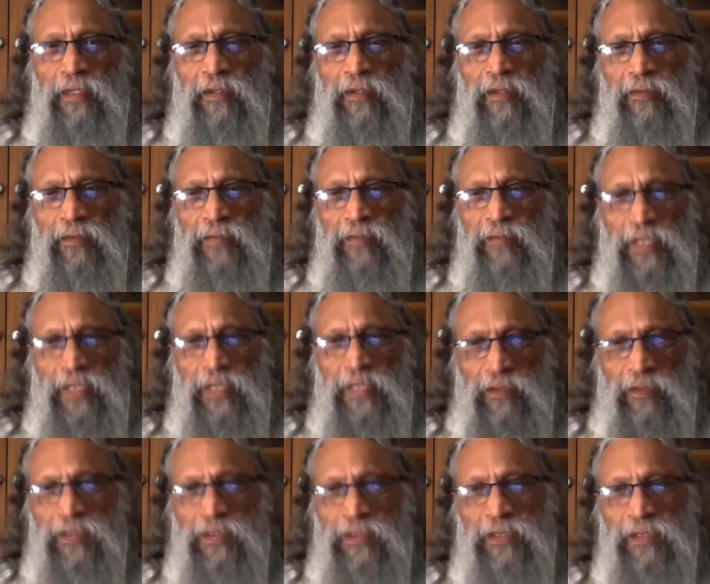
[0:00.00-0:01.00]
We look
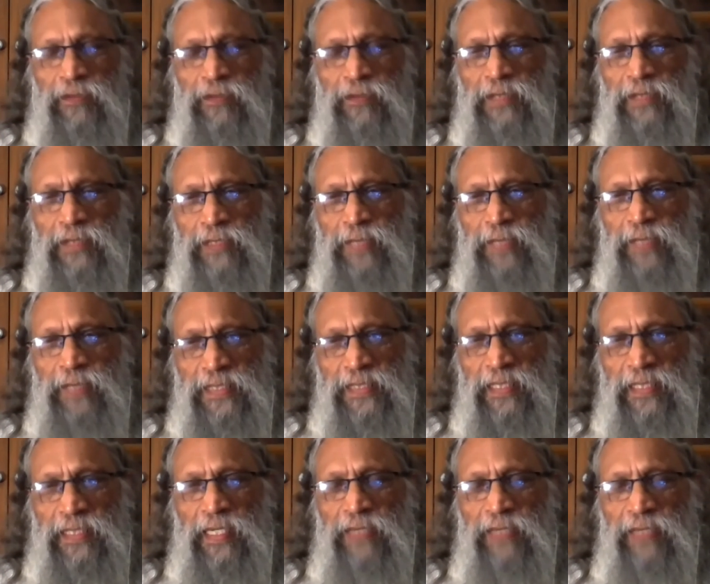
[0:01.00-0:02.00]
into this present
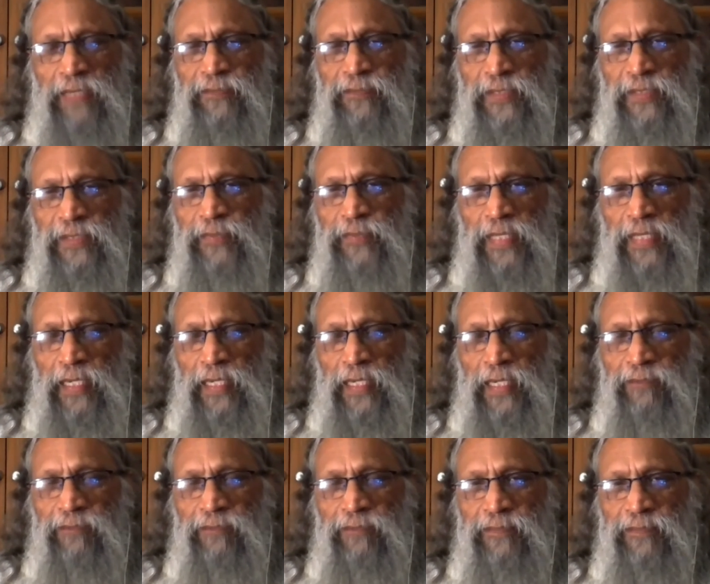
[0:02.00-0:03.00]
life which we have.
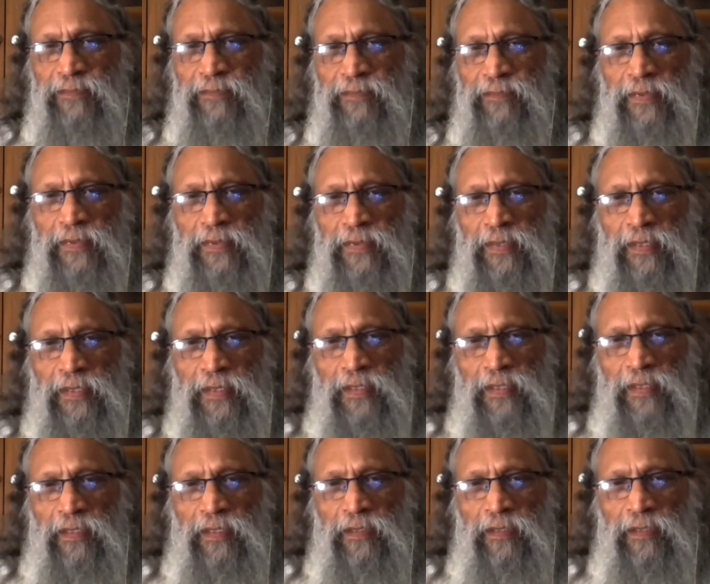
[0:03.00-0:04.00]

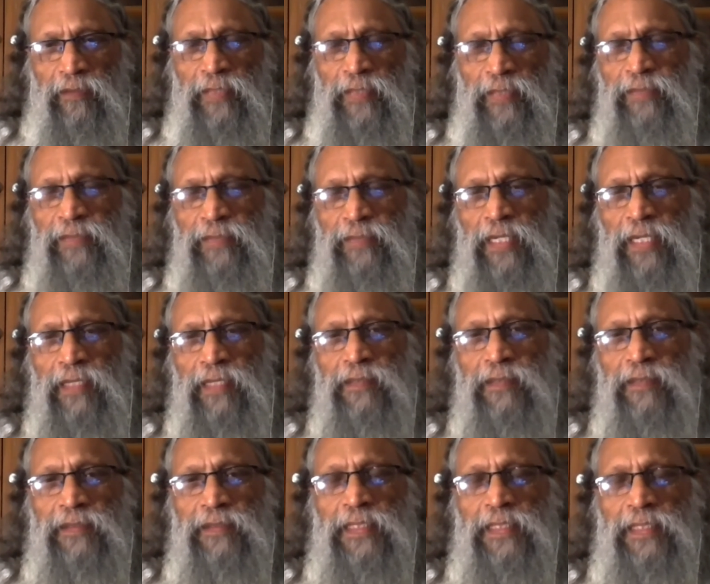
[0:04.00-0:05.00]
When we are
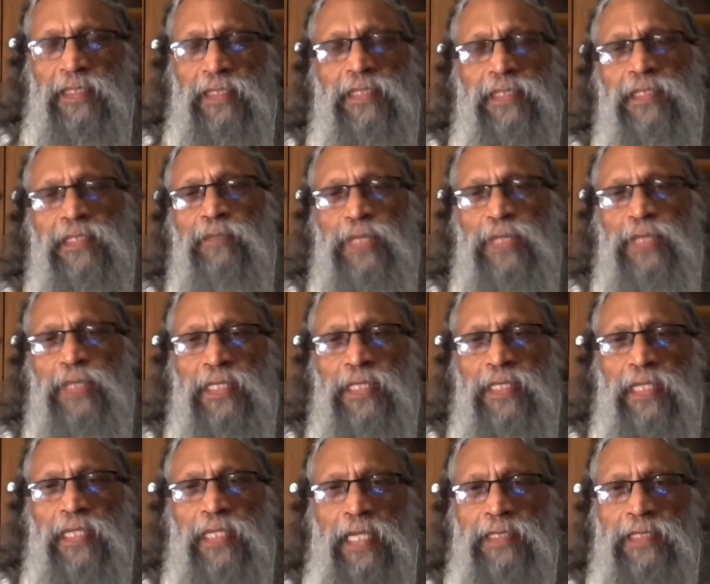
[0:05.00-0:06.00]
just simply
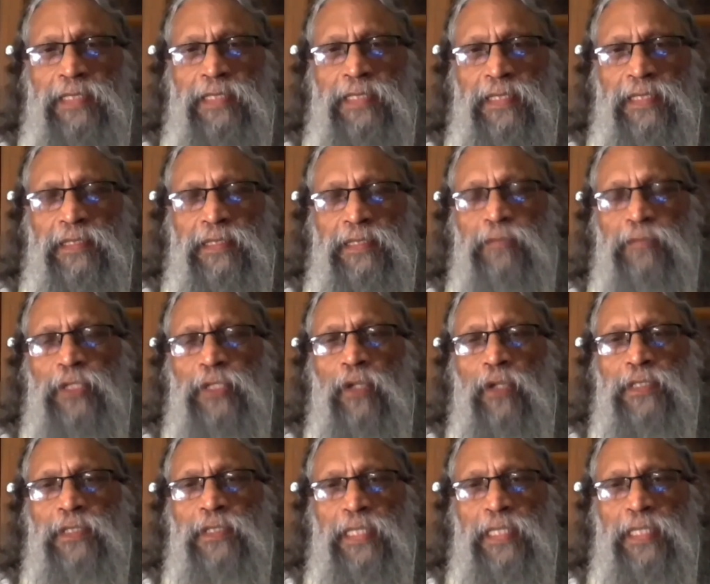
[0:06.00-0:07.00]
relaxing, some
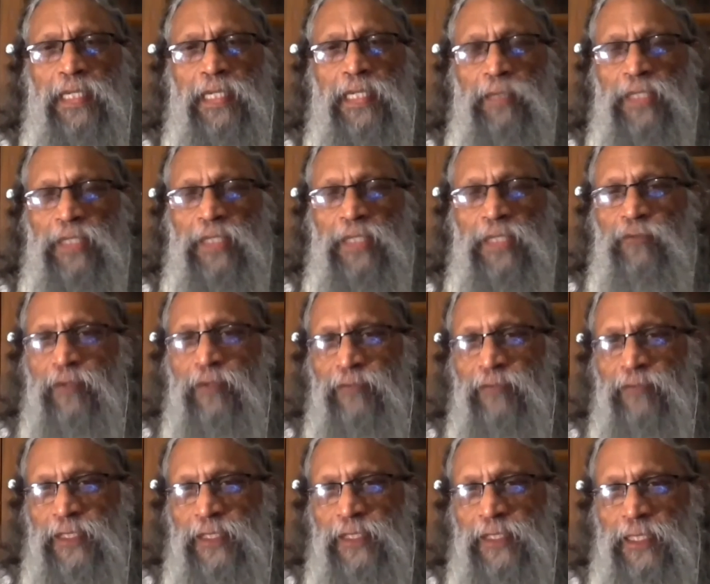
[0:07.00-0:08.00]
thoughts are coming from
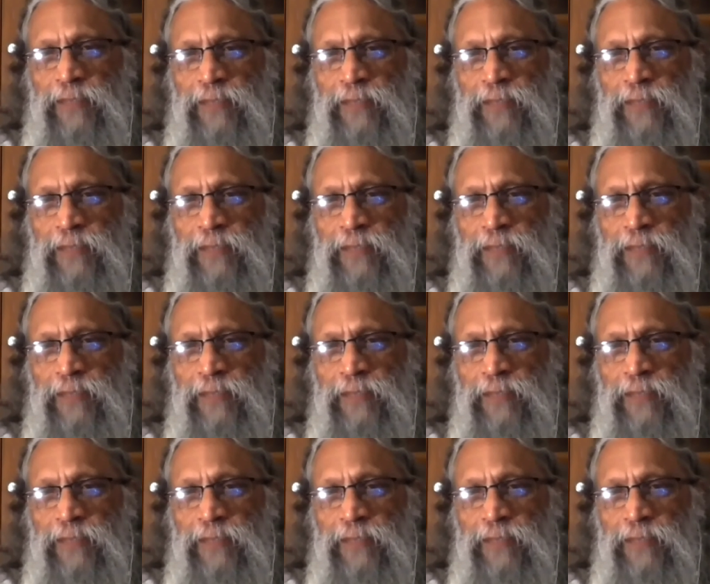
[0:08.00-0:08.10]
within.